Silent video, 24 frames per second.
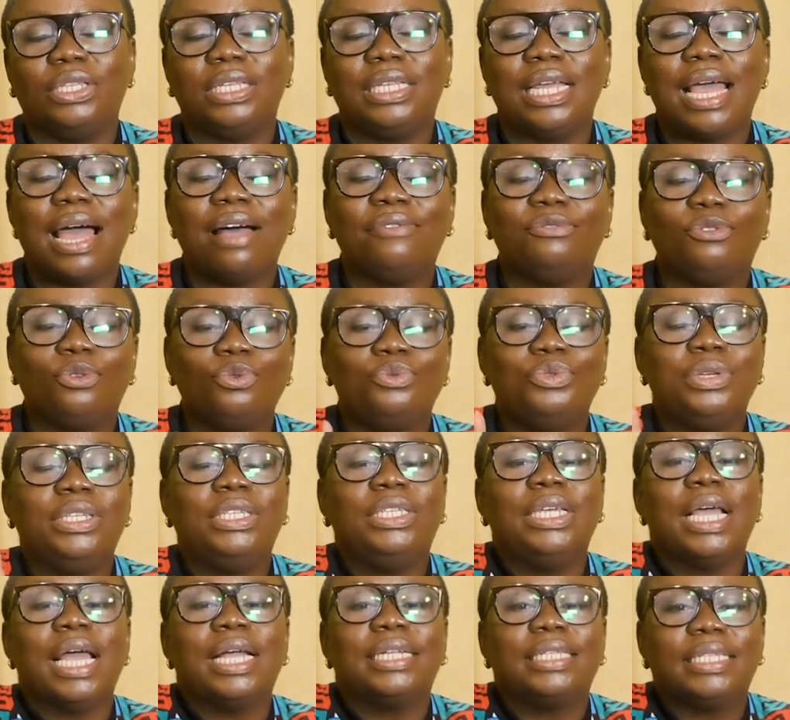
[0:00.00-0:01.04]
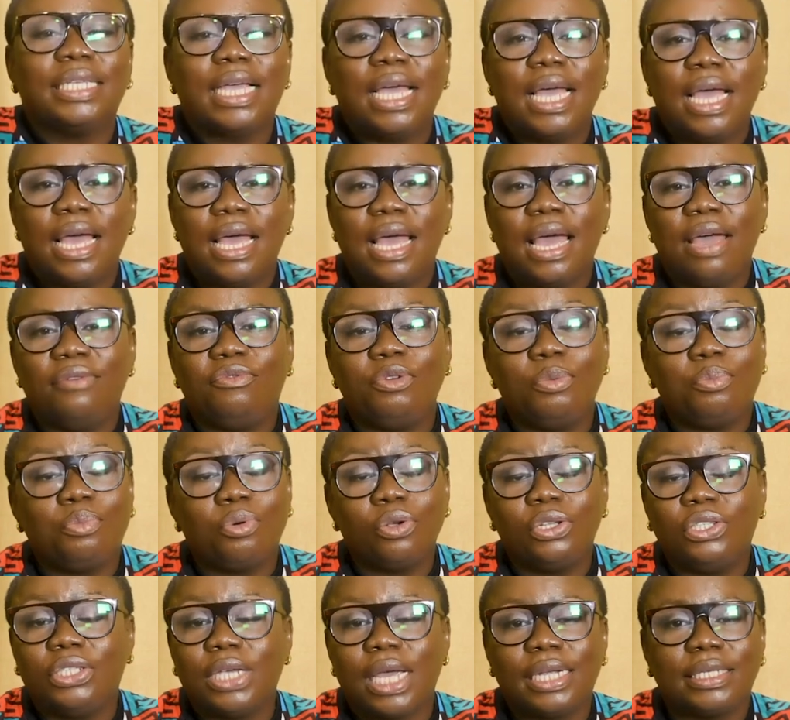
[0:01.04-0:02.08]
They have to reject every
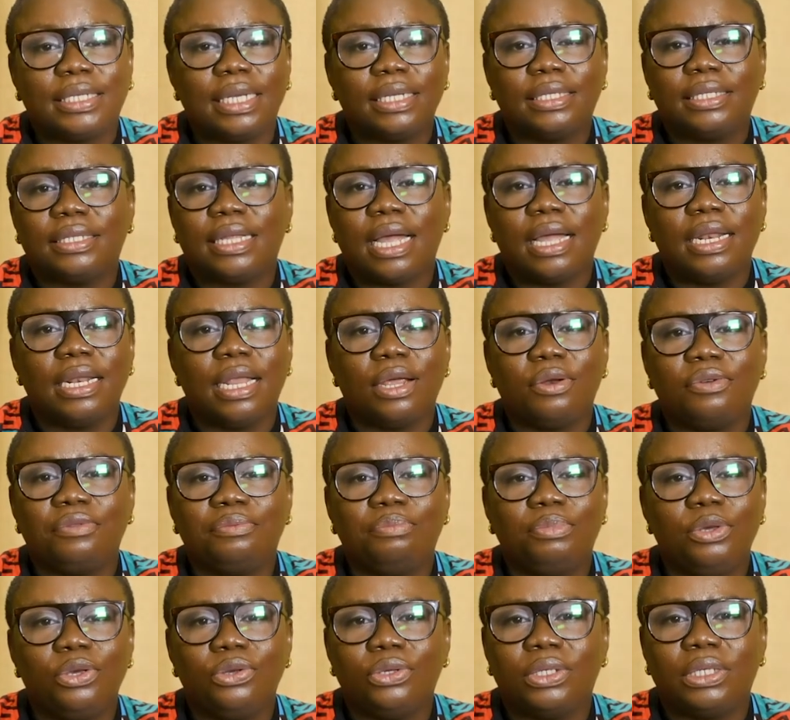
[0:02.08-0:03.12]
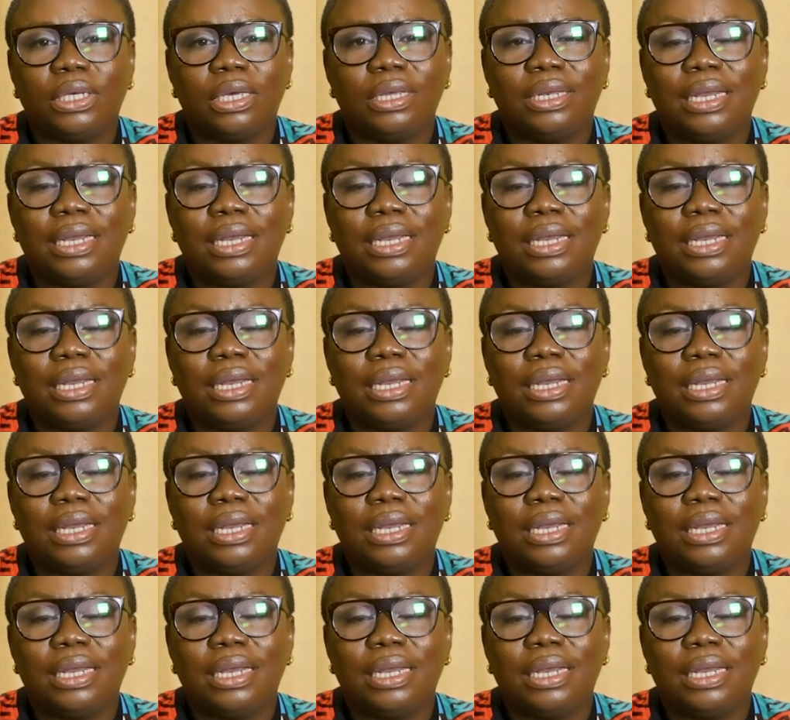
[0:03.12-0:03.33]
projected standard of beauty.